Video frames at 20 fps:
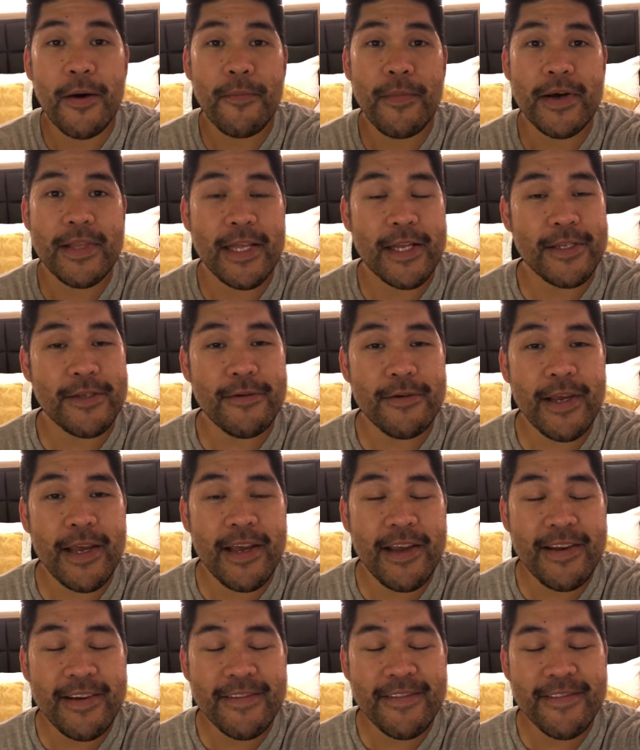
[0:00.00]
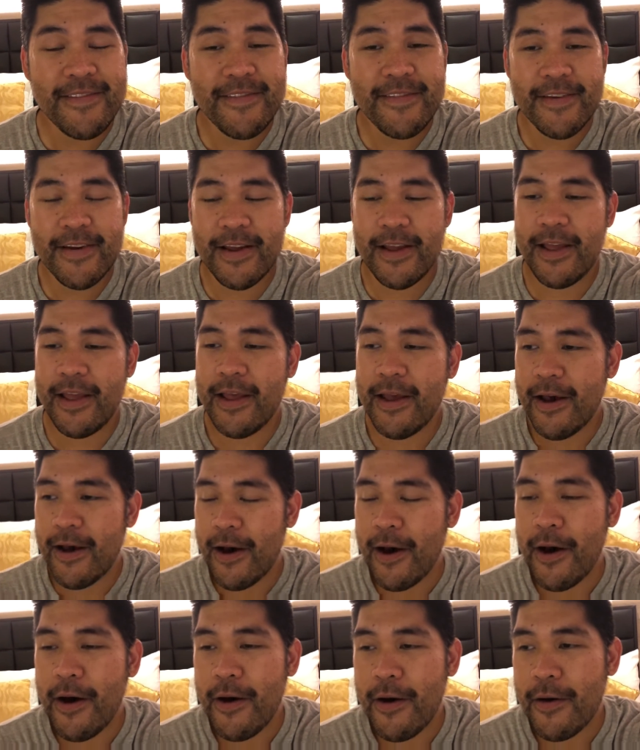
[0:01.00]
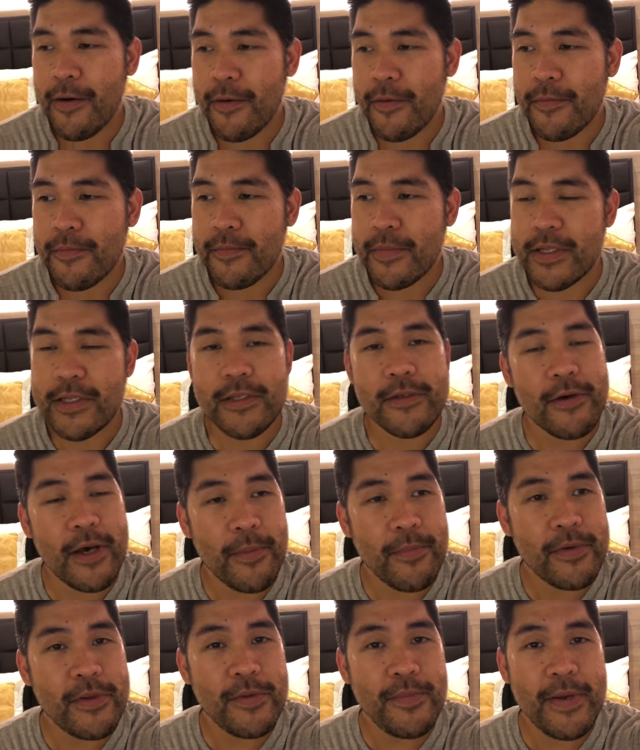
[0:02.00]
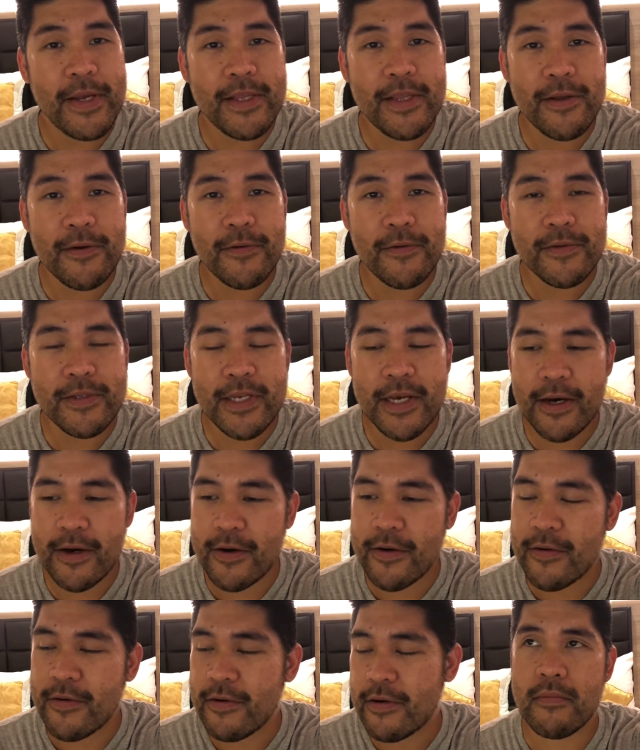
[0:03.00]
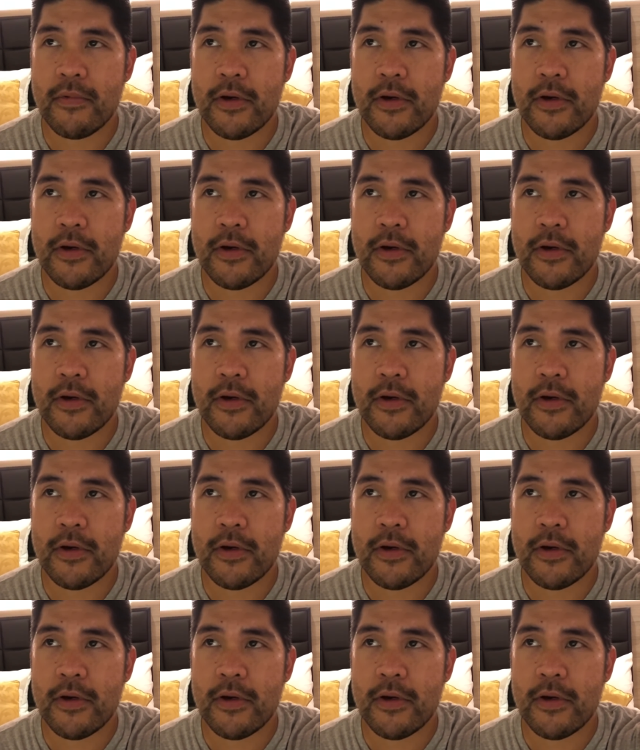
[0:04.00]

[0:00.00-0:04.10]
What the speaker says: But that's okay. But so happy to be at the hotel.